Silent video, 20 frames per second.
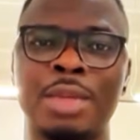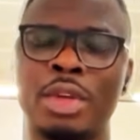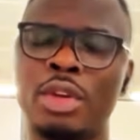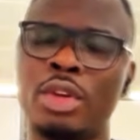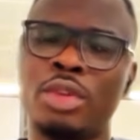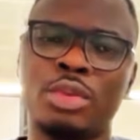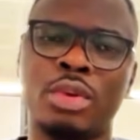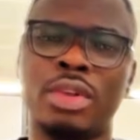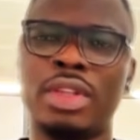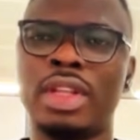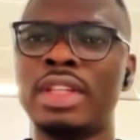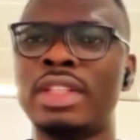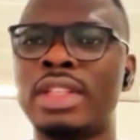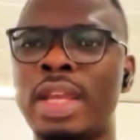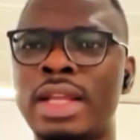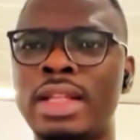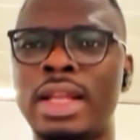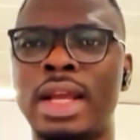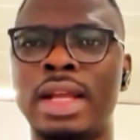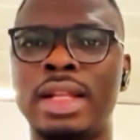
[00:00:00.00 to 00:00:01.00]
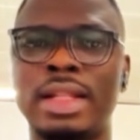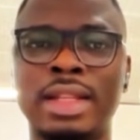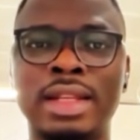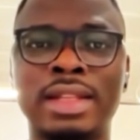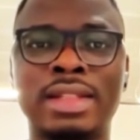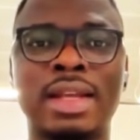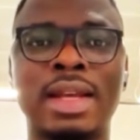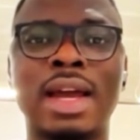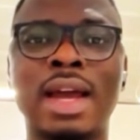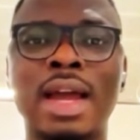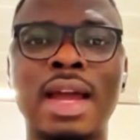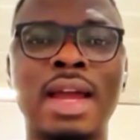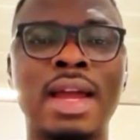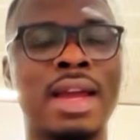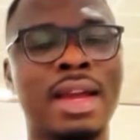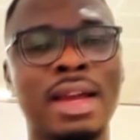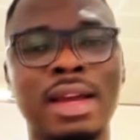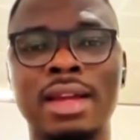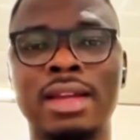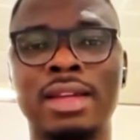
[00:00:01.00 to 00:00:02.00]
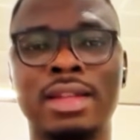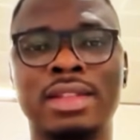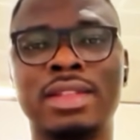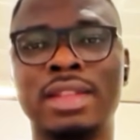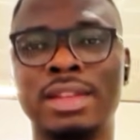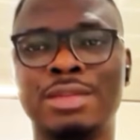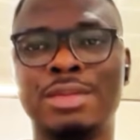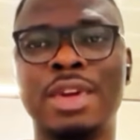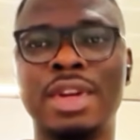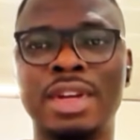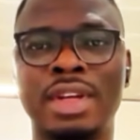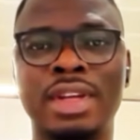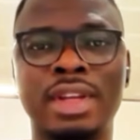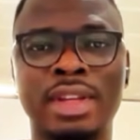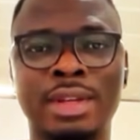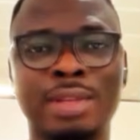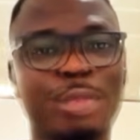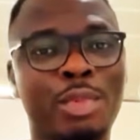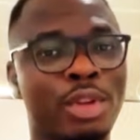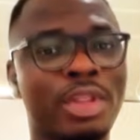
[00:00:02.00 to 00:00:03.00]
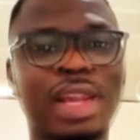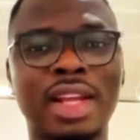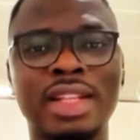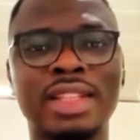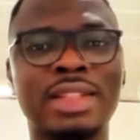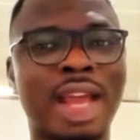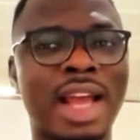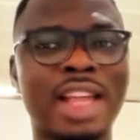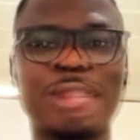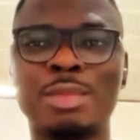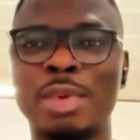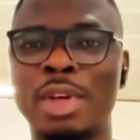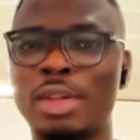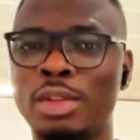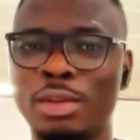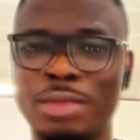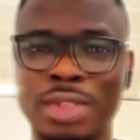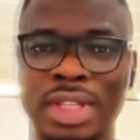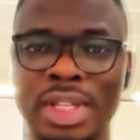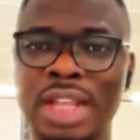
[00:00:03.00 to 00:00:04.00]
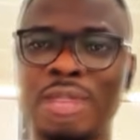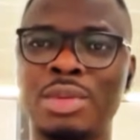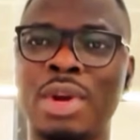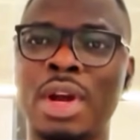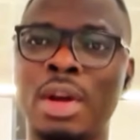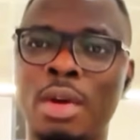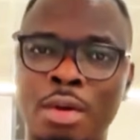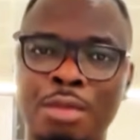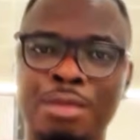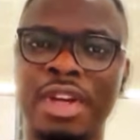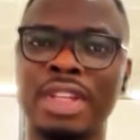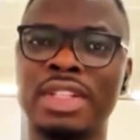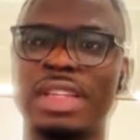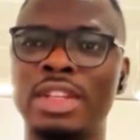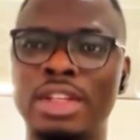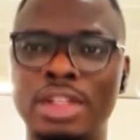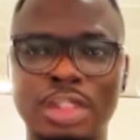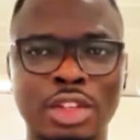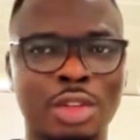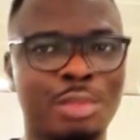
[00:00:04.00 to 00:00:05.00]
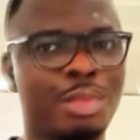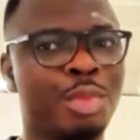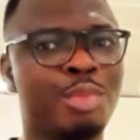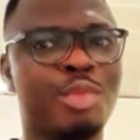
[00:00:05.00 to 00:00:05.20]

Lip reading: because you understand that data is a very important aspect of the Nigerian conversation.